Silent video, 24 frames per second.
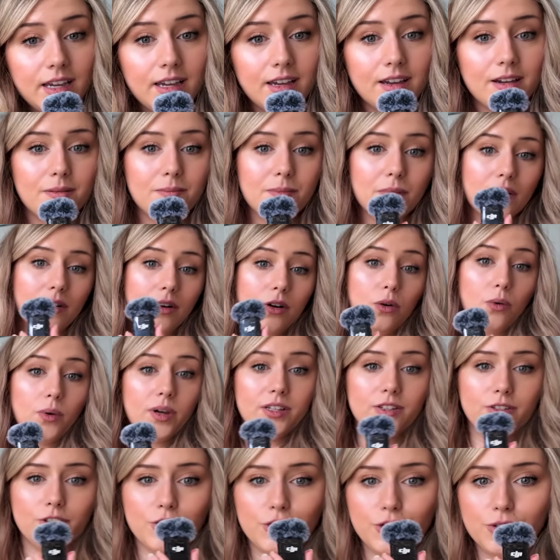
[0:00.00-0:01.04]
am
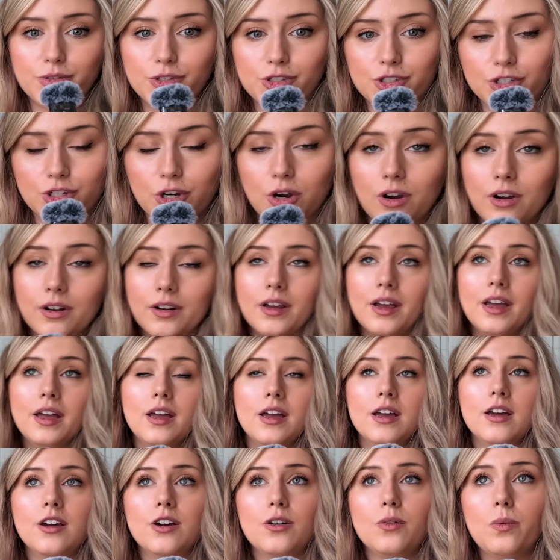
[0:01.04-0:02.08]
going to start
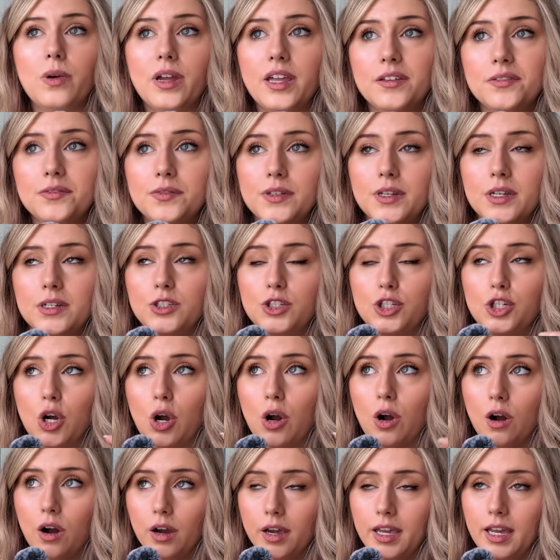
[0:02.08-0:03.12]
with
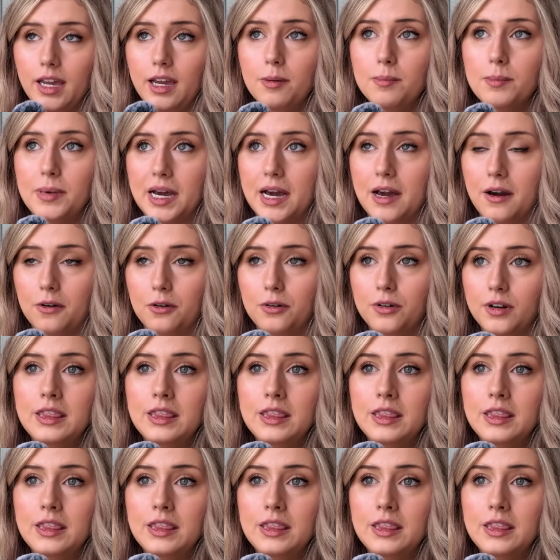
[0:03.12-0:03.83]
talking about